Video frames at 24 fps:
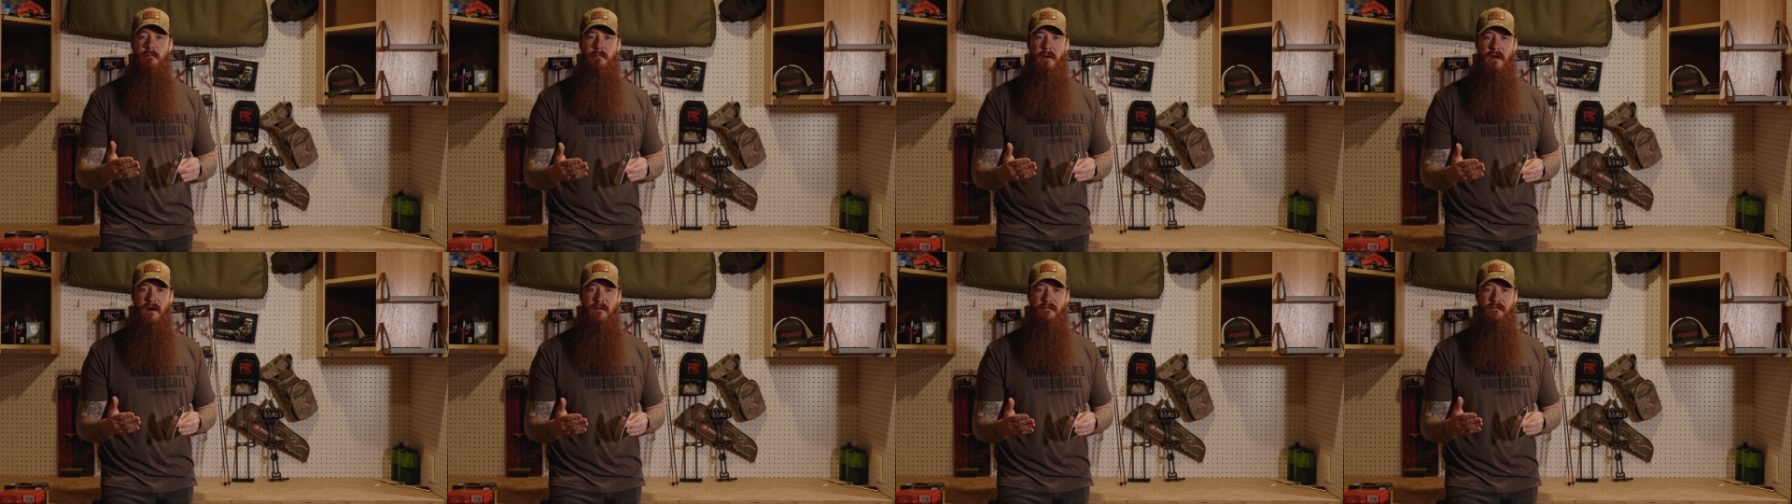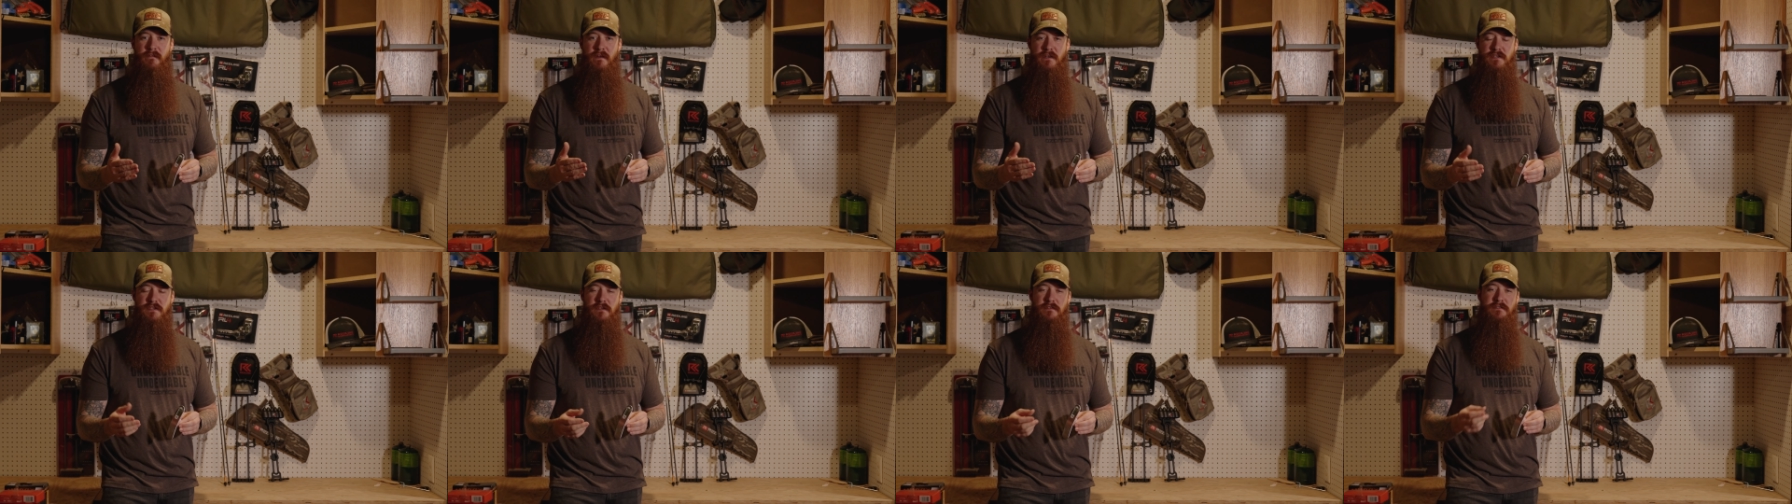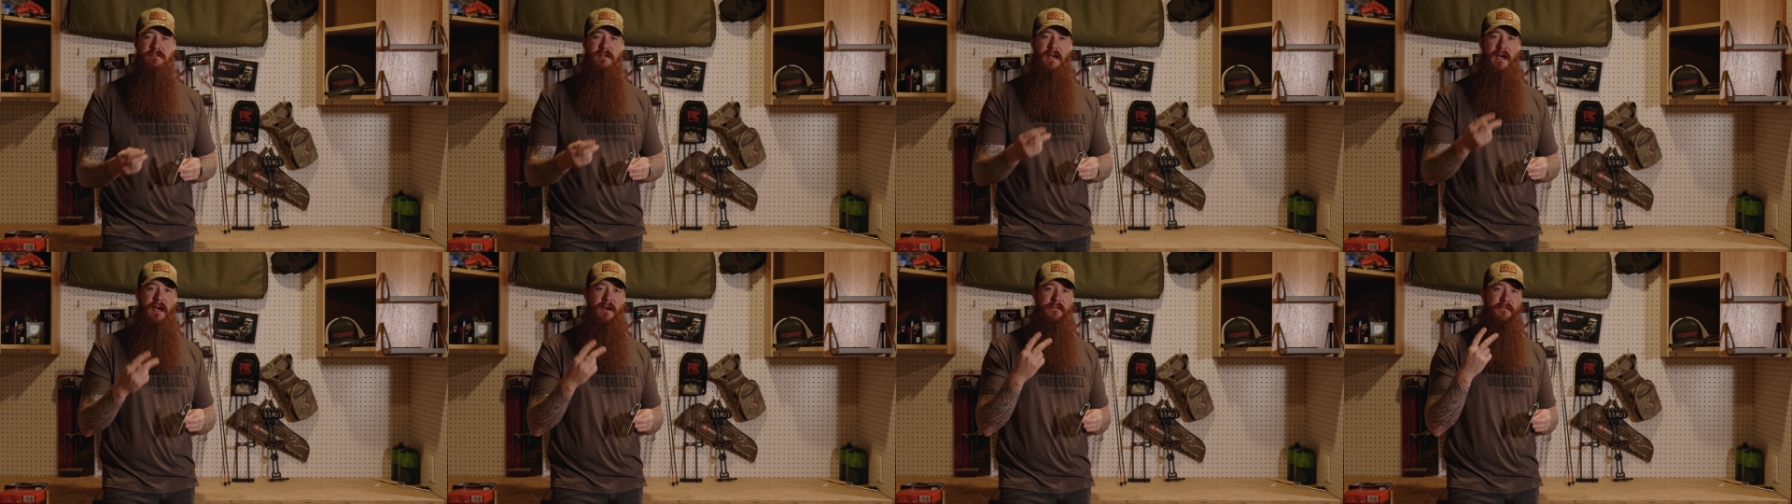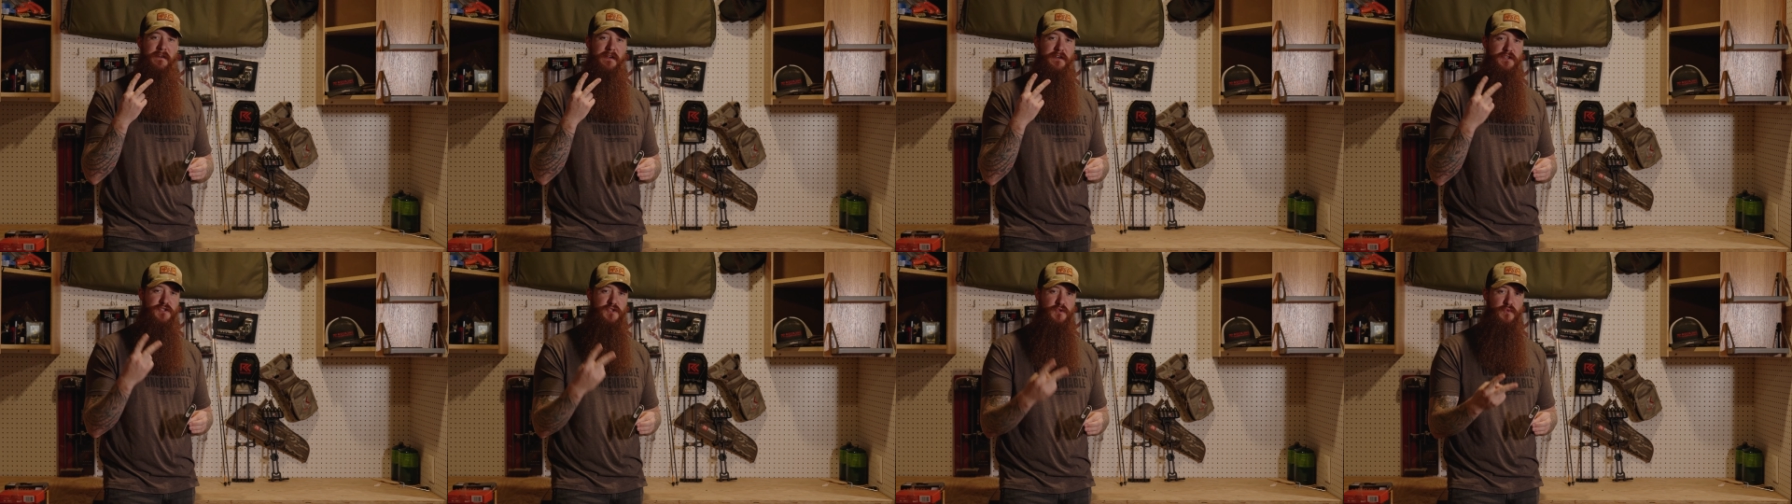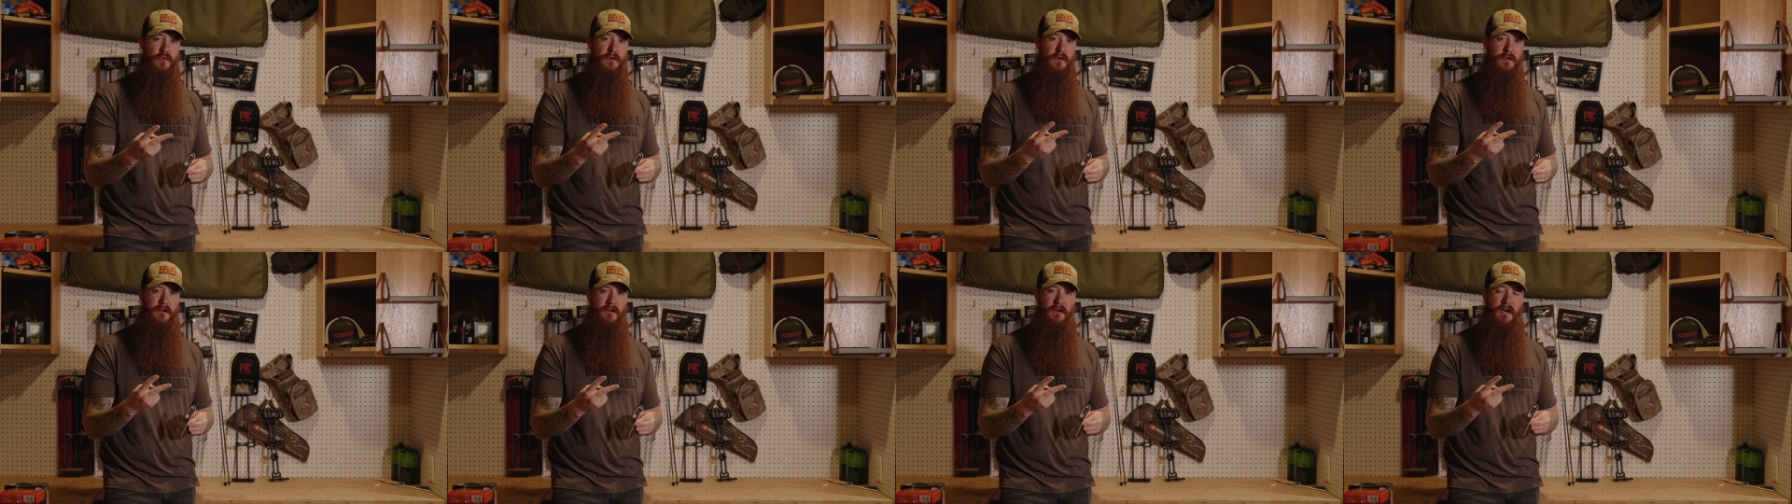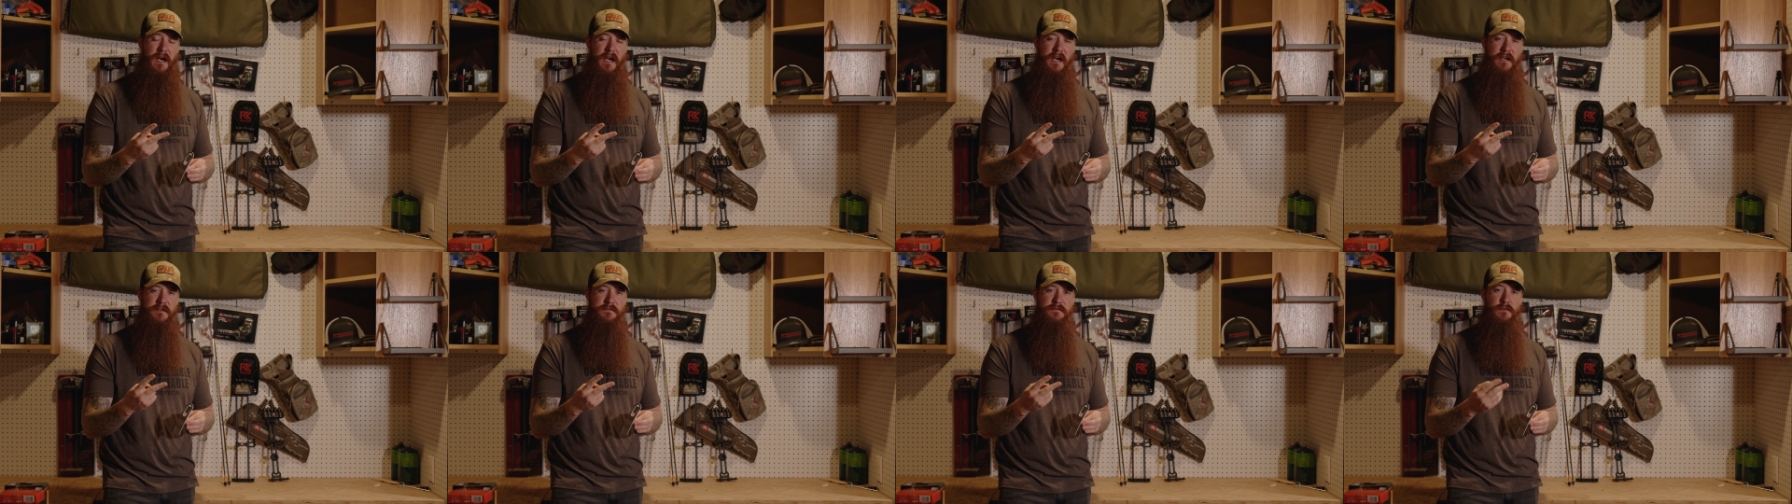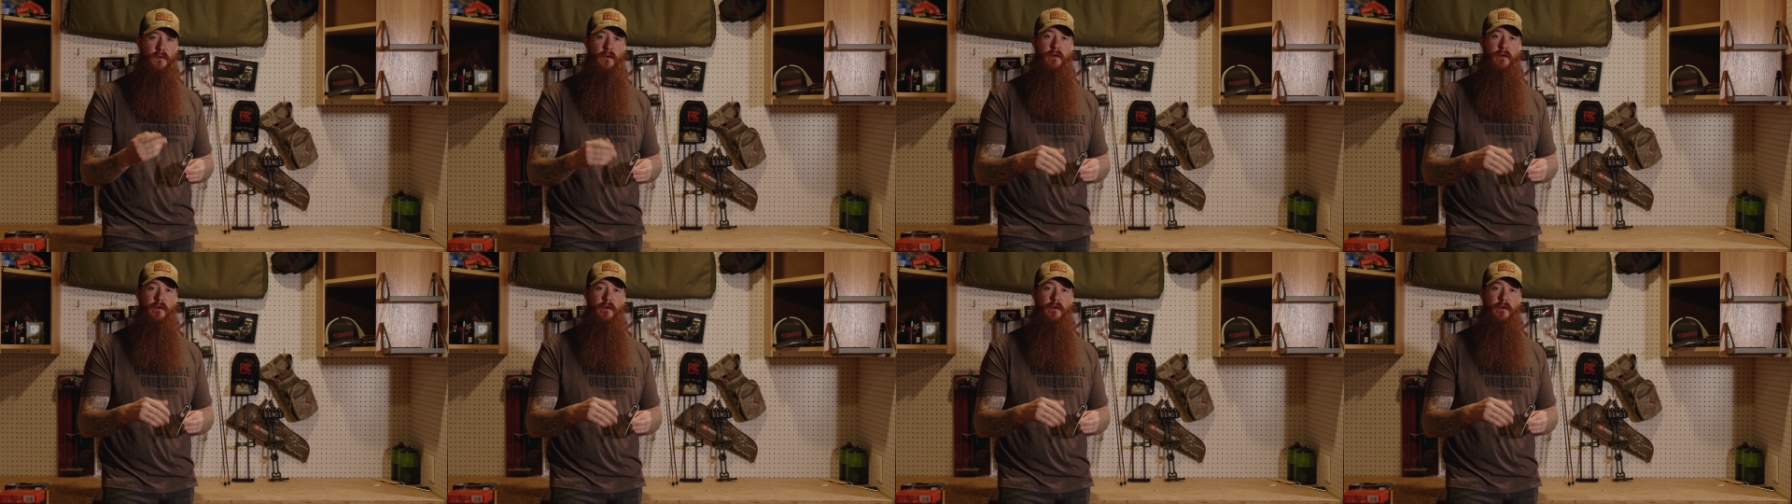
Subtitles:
beneficial to have a dual clasp